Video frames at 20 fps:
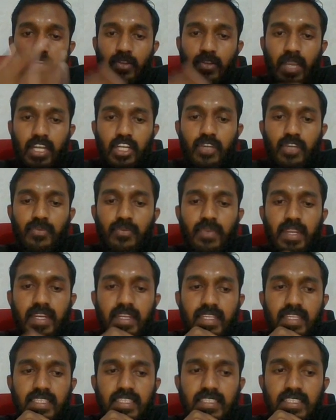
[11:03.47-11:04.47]
activate
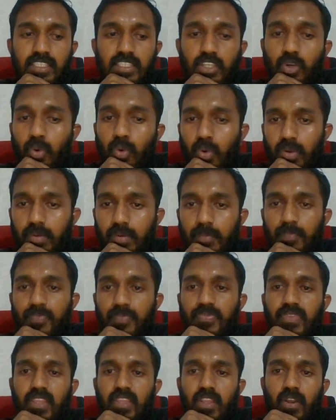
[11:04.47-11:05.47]
his rook.
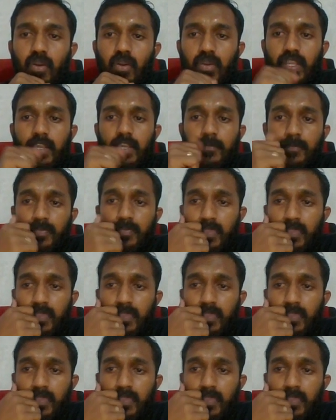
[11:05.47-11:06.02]
Okay.